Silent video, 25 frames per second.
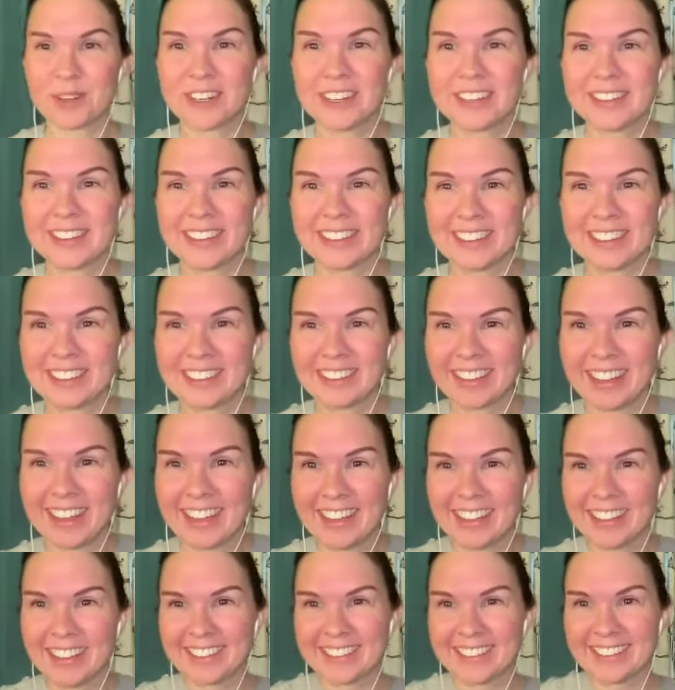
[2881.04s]
word that they're
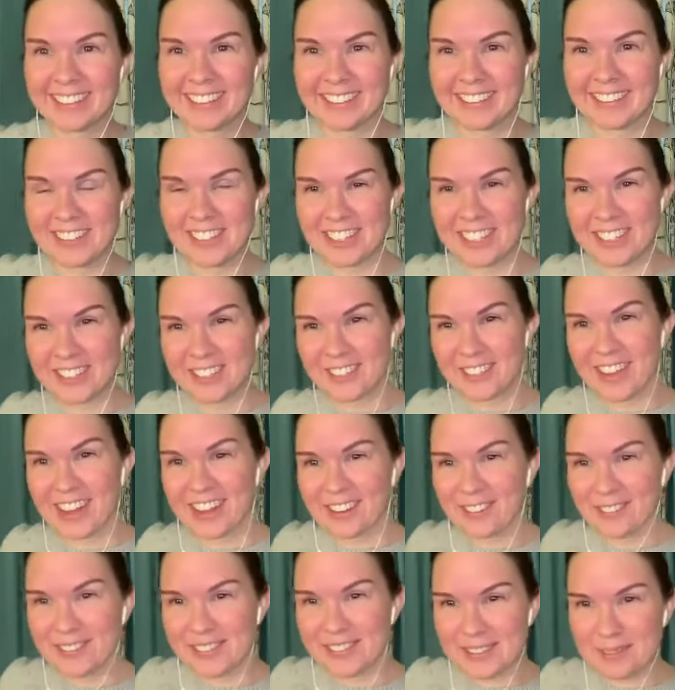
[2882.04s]
like, Shea
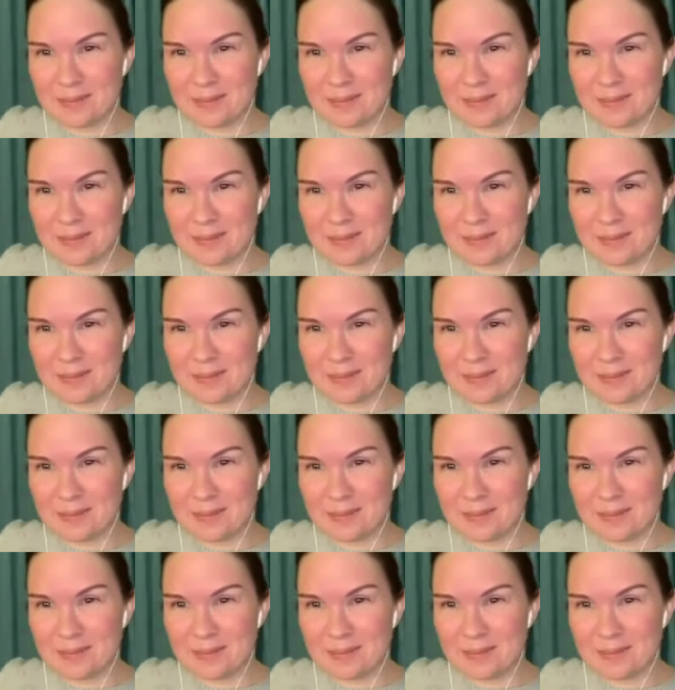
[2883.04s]
Serrano was